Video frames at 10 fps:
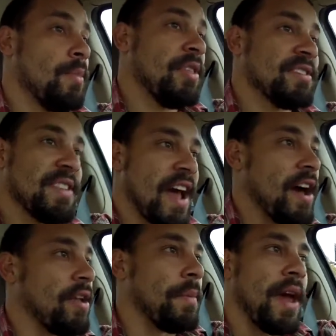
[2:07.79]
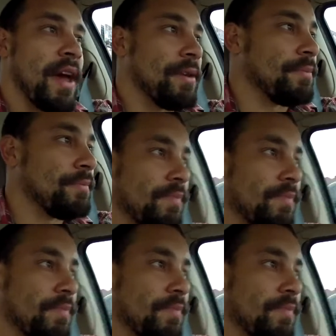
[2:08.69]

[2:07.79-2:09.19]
This town, man.